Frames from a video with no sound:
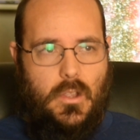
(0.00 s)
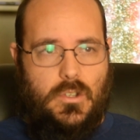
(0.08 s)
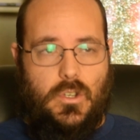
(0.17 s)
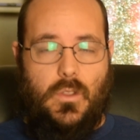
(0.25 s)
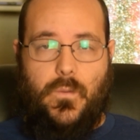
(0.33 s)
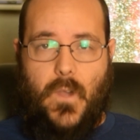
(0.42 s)

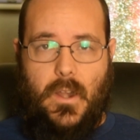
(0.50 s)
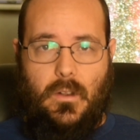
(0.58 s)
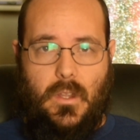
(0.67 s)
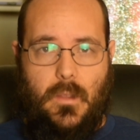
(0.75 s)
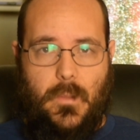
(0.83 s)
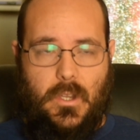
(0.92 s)
So the
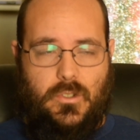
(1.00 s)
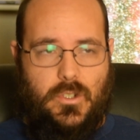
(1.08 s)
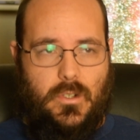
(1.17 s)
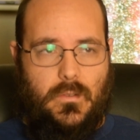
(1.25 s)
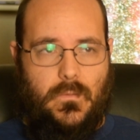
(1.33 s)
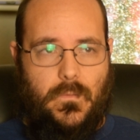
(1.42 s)
final
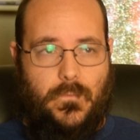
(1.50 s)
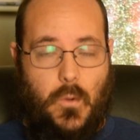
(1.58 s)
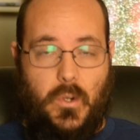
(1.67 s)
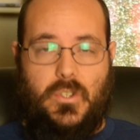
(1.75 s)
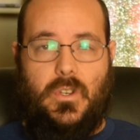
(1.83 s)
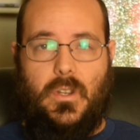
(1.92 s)
image,
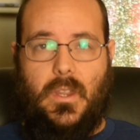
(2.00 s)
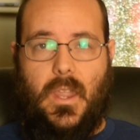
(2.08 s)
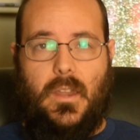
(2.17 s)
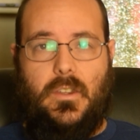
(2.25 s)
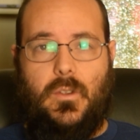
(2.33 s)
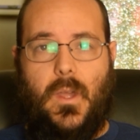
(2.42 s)
fortunately
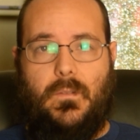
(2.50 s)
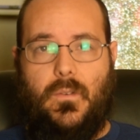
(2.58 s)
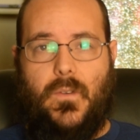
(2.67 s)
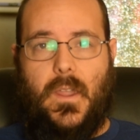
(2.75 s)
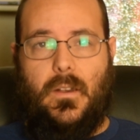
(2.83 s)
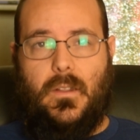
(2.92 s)
I do have a
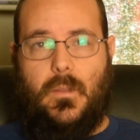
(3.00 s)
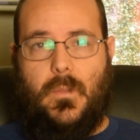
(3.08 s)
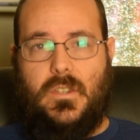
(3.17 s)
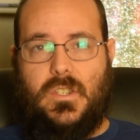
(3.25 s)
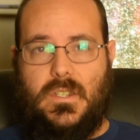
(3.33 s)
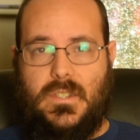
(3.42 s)
final
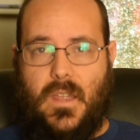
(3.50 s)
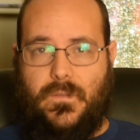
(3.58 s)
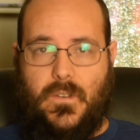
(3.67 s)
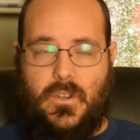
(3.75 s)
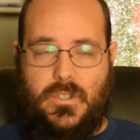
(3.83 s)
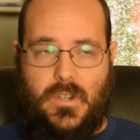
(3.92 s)
image because that
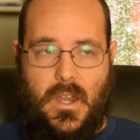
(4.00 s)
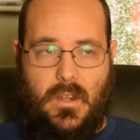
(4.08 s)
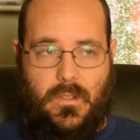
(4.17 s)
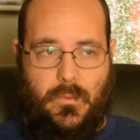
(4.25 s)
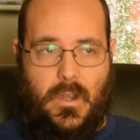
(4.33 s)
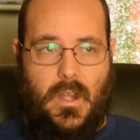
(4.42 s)
first
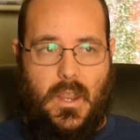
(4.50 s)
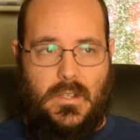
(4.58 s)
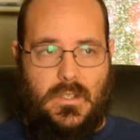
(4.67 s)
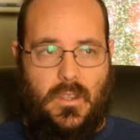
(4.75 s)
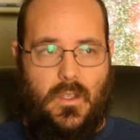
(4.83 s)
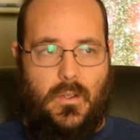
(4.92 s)
night, 3
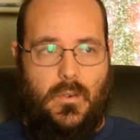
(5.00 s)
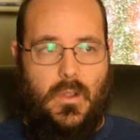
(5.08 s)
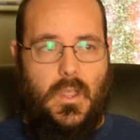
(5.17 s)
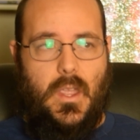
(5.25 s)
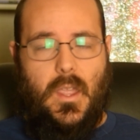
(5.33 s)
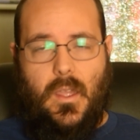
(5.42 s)
nights ago,
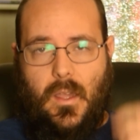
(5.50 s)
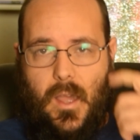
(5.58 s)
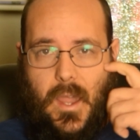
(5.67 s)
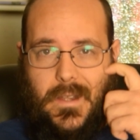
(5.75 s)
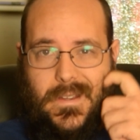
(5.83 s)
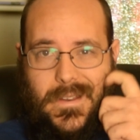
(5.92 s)

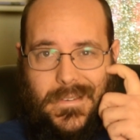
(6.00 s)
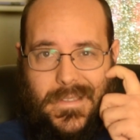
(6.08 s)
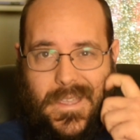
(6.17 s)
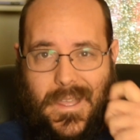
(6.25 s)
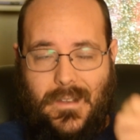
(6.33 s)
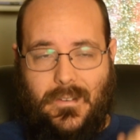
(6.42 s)
I did
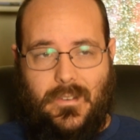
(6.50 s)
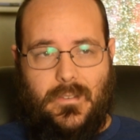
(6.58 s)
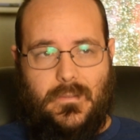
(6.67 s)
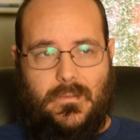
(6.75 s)
get